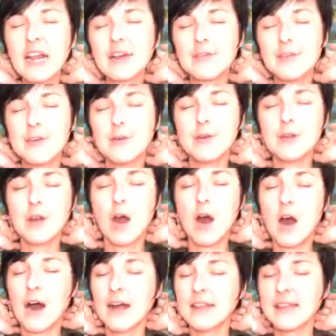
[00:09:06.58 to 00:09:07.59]
if you
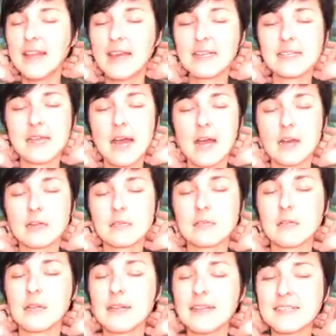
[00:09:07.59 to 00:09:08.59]
yawn, that's
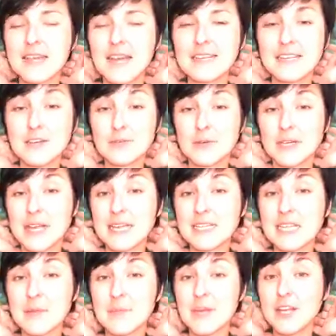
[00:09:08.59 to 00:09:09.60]
excellent. I didn't realize
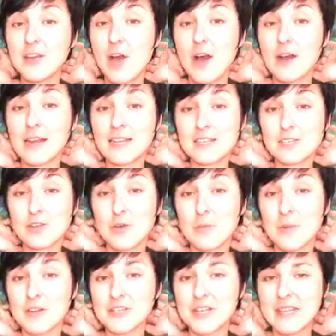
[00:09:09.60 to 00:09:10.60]
I'd be yawning so
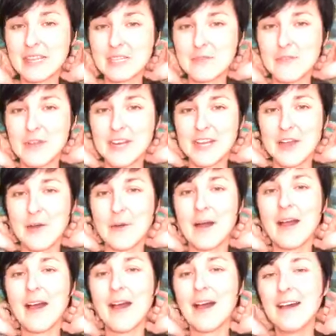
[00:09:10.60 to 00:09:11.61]
much in this video.
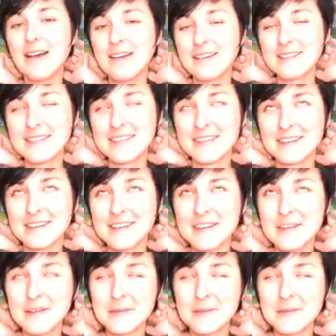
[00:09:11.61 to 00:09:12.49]
Oh dear.